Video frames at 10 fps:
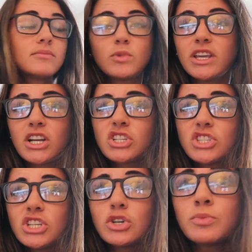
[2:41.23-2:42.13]
week or
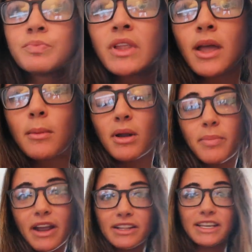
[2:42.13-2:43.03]
two, but
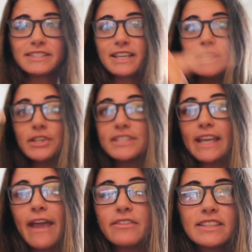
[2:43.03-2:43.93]
apparently it's like
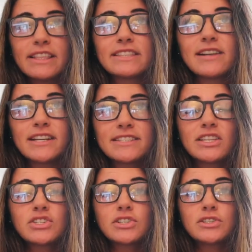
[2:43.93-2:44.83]
closing everything that's not
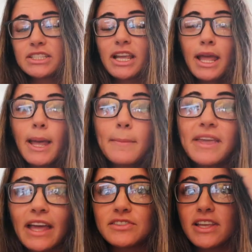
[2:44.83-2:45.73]
essential. But
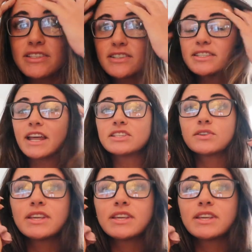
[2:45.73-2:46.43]
yeah, so that starts today. So